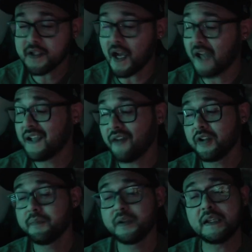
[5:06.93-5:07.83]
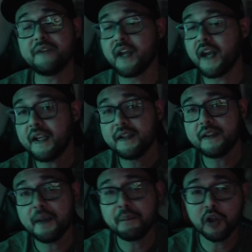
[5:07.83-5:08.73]
I definitely believe that
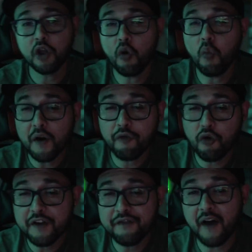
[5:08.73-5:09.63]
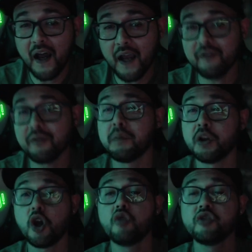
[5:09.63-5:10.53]
anything below 145 and below,